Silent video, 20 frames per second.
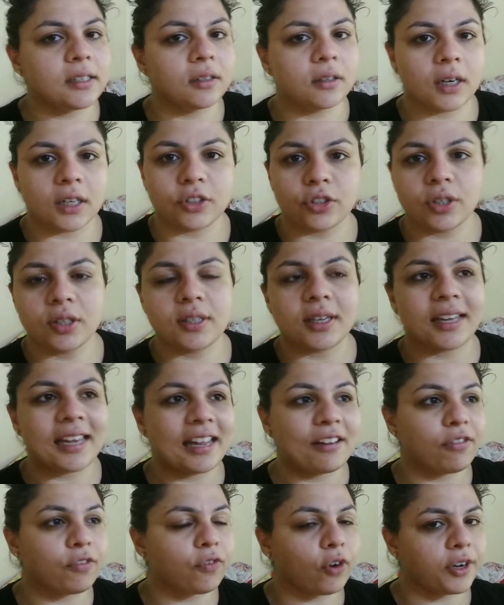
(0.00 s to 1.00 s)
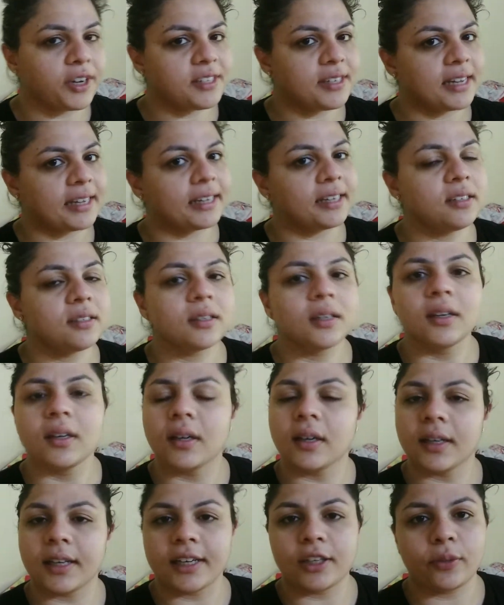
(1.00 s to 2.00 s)
crunches again for 40 seconds
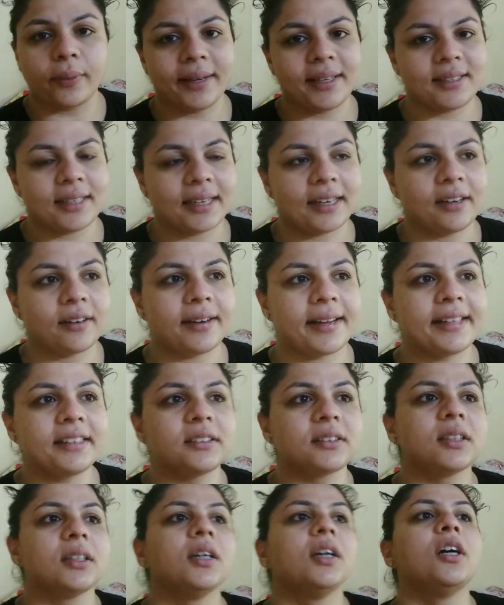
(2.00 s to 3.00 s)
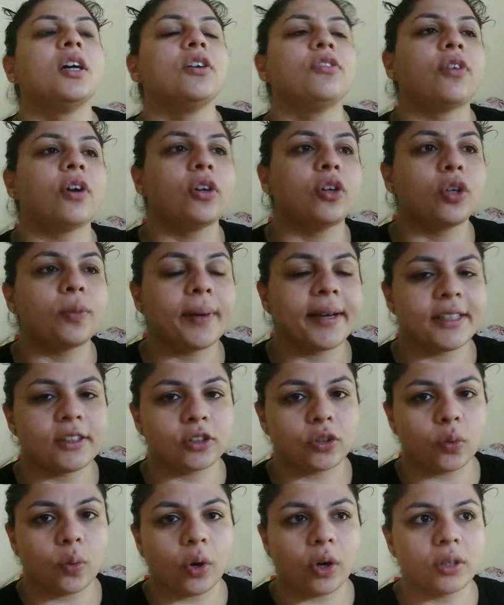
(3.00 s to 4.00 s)
again 20 second rest followed by
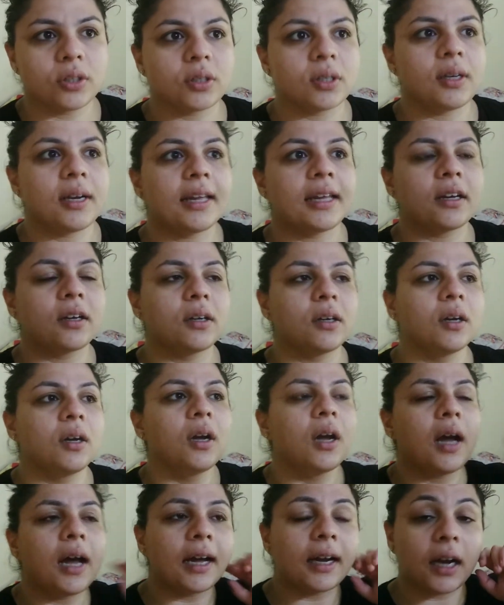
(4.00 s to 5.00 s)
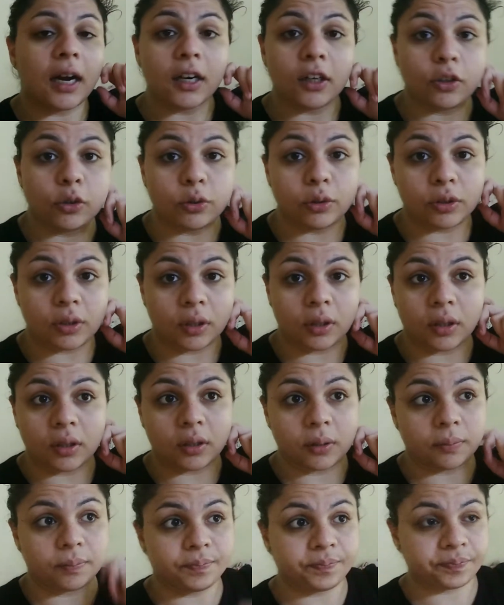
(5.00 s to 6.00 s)
squats like I can't do
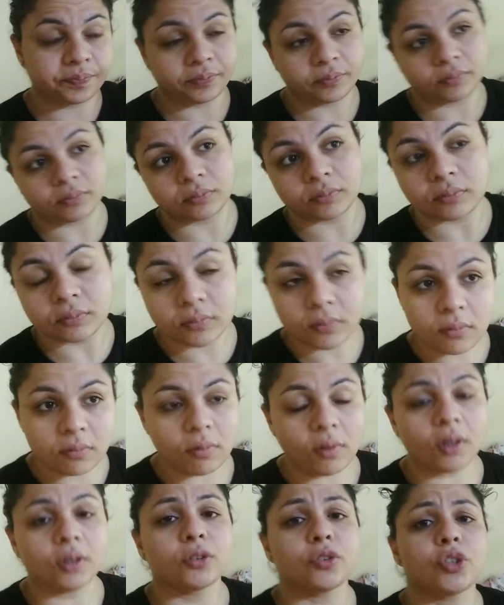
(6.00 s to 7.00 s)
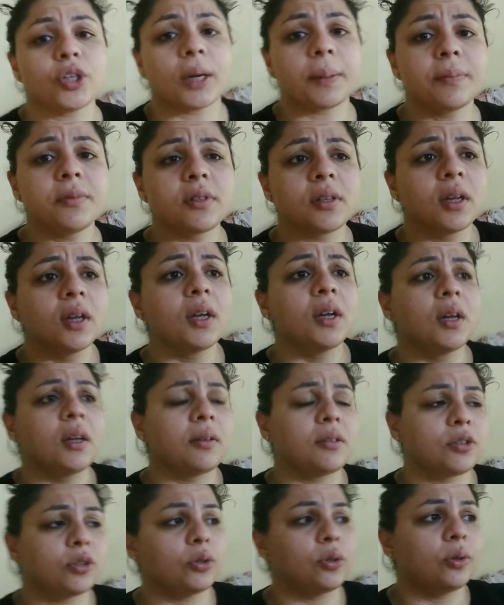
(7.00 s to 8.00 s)
um, jumps
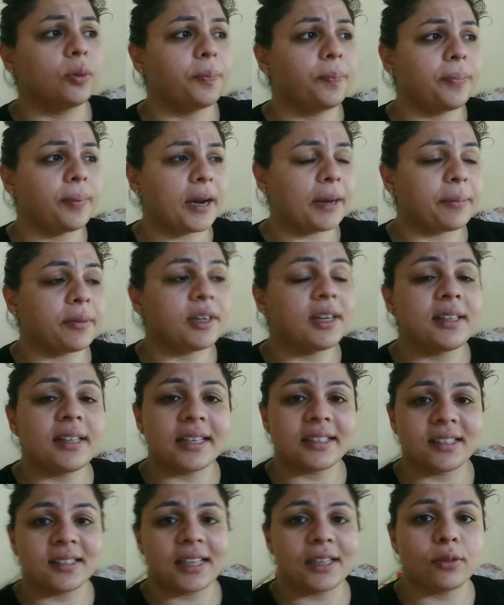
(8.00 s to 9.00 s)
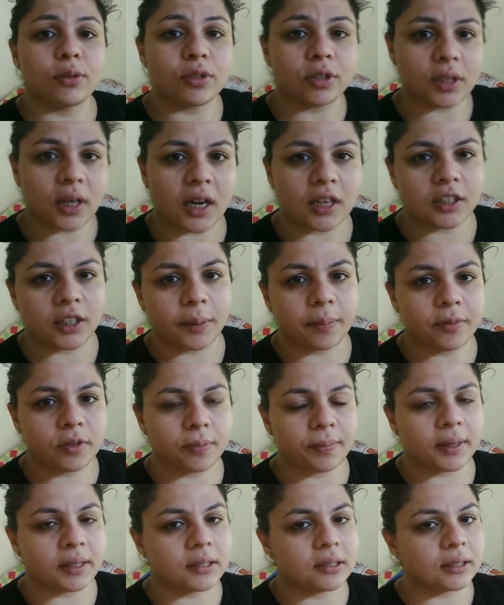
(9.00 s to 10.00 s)
so primarily the exercise was star jumps
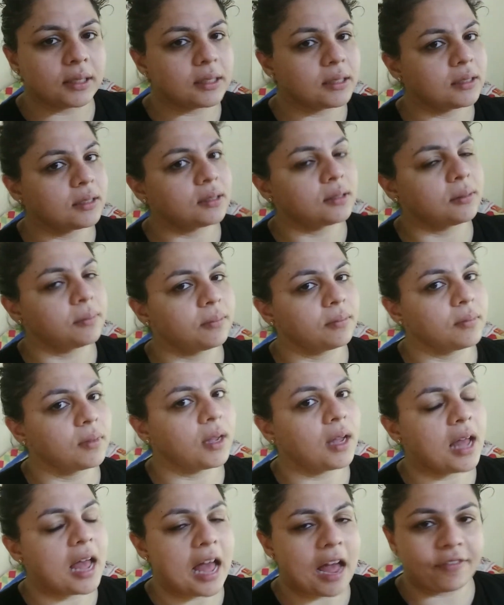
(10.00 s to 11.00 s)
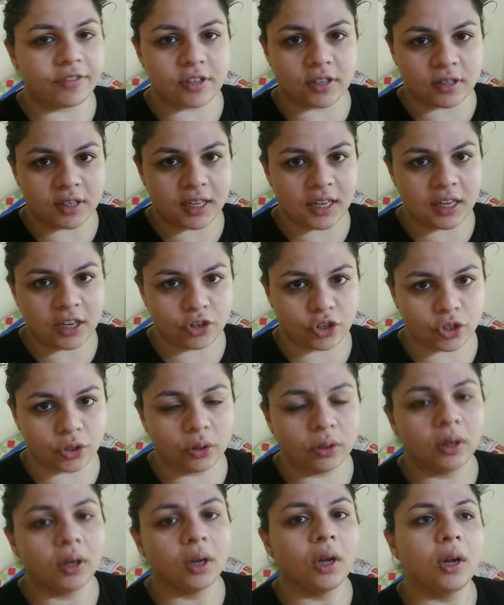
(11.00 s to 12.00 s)
but since I have this knee
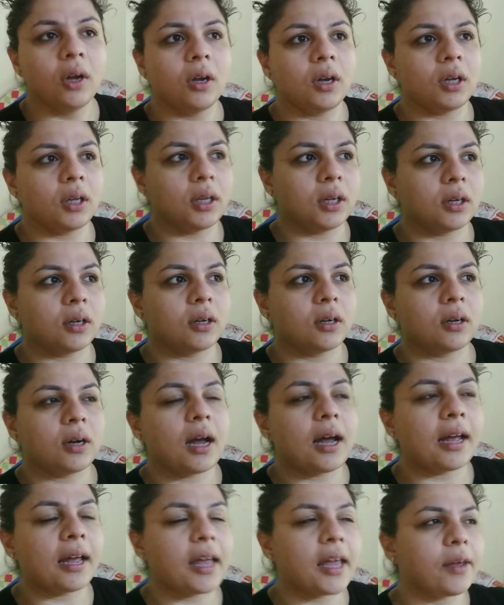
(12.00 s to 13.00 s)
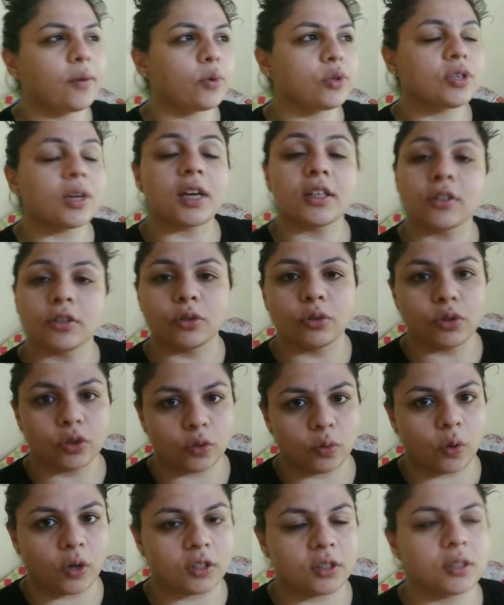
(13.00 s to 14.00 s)
issue uh, I was asked to do
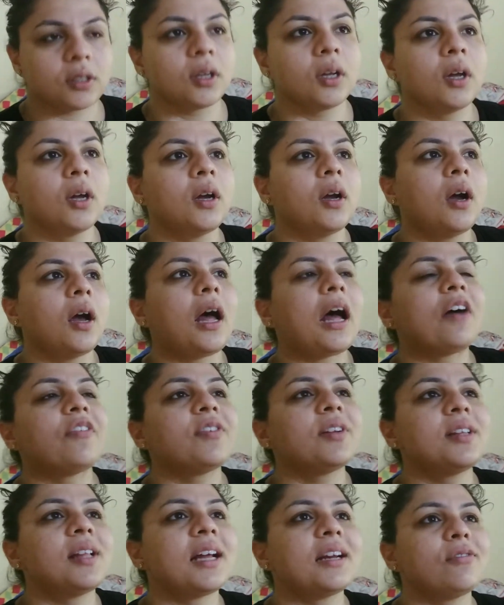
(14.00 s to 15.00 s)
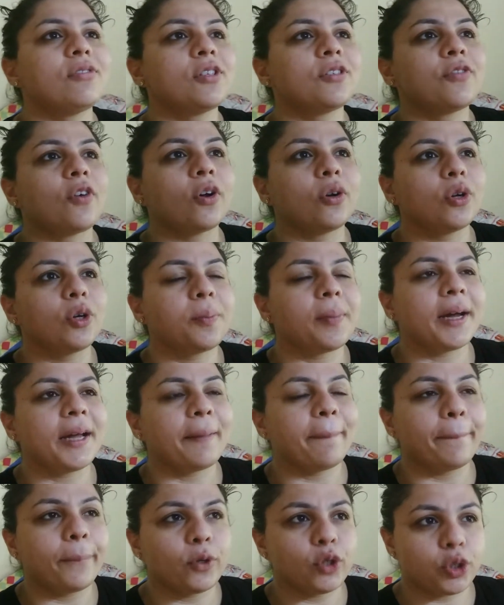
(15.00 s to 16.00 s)
squats after that was followed by
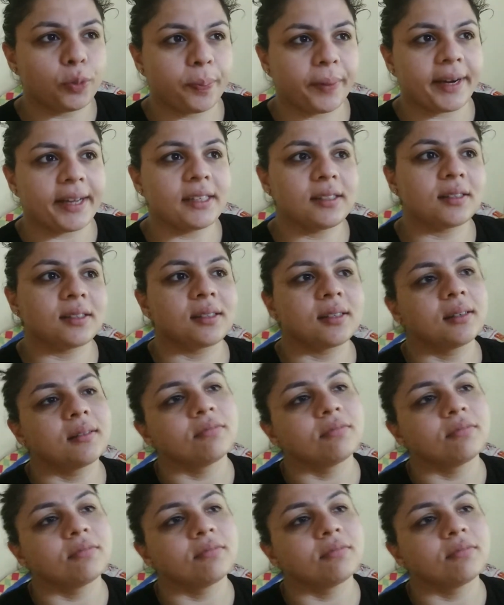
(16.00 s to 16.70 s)
push press